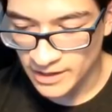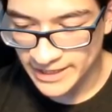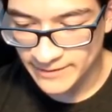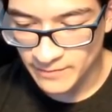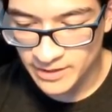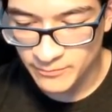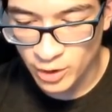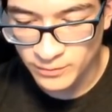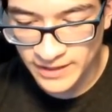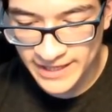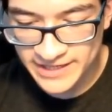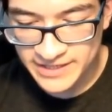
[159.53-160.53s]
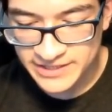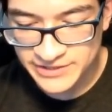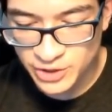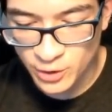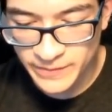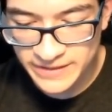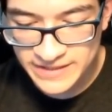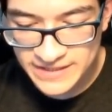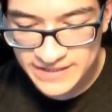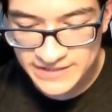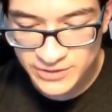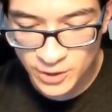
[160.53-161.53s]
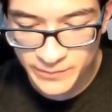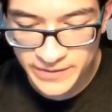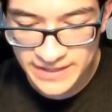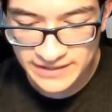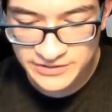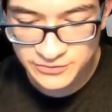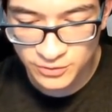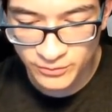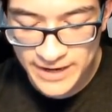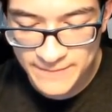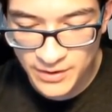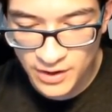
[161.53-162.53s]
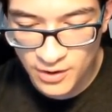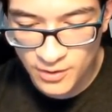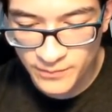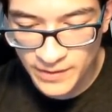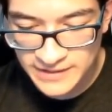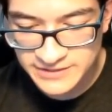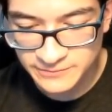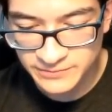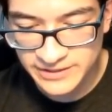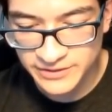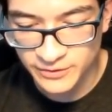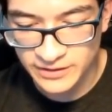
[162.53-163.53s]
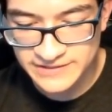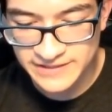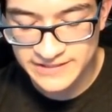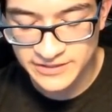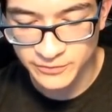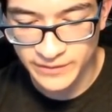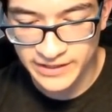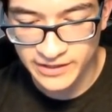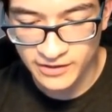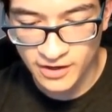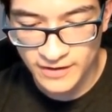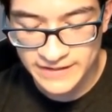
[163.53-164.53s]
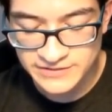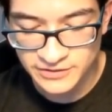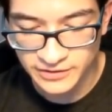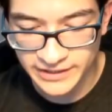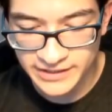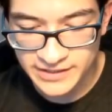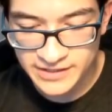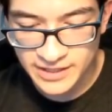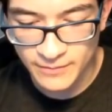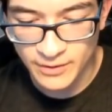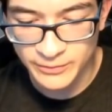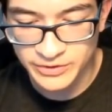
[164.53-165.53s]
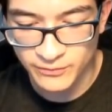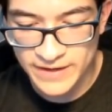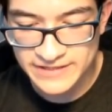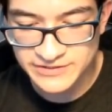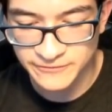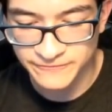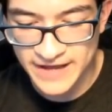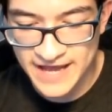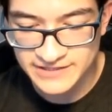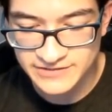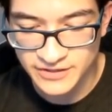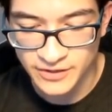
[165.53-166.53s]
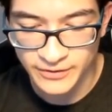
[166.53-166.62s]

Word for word: Alright, come on, Immobile. He's open. He's open. Let's do a rainbow, possibly. You know, let's get down the wing here. Alright, Sterling. Come on, win the race. You're fast.